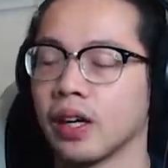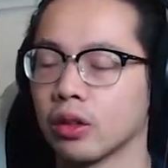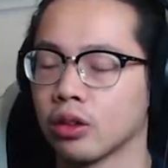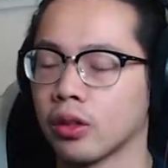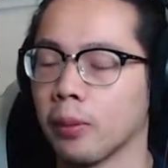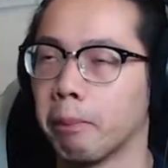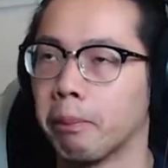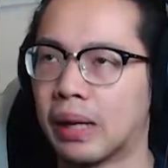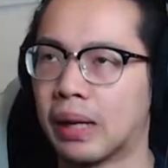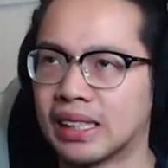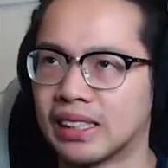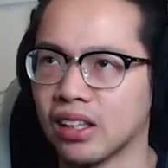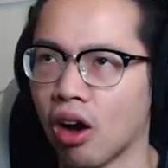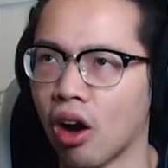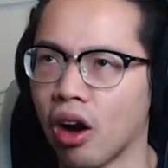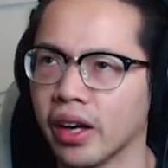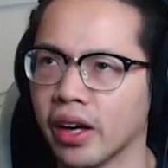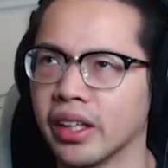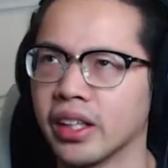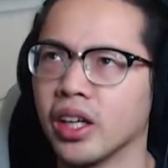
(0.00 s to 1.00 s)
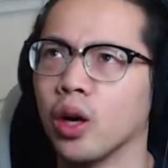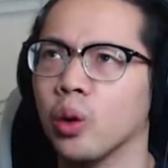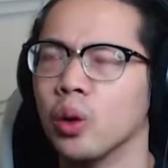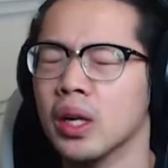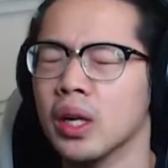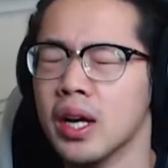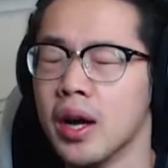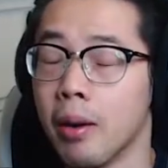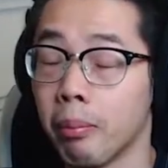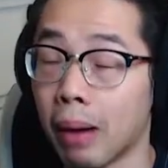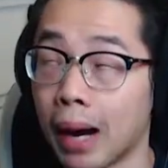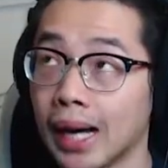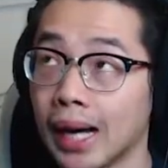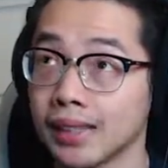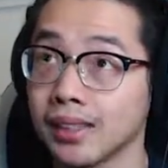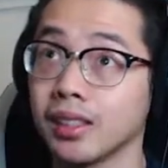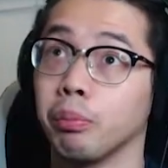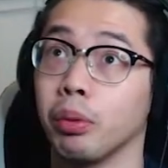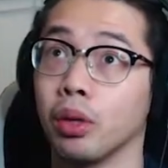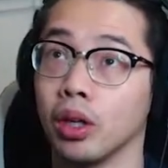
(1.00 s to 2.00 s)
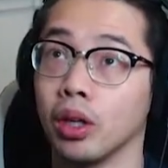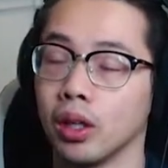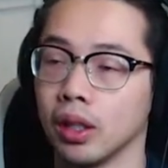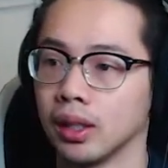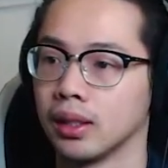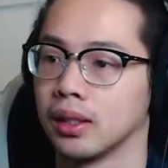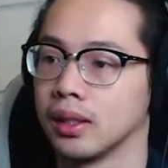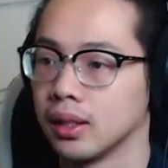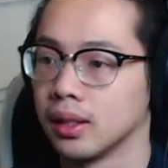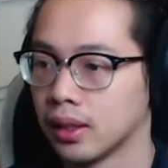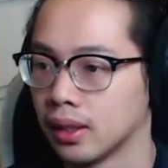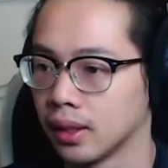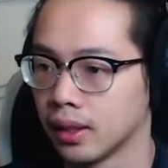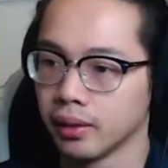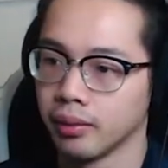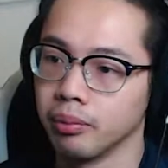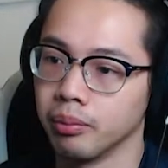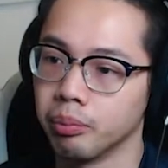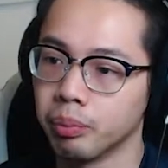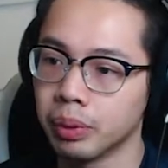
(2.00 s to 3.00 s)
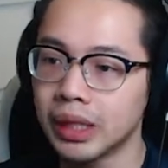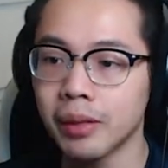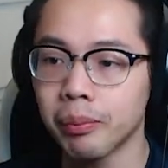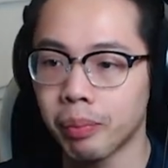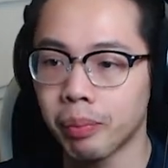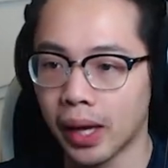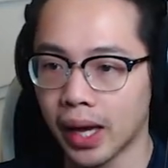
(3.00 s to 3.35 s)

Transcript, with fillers: out the best audio possible. Be a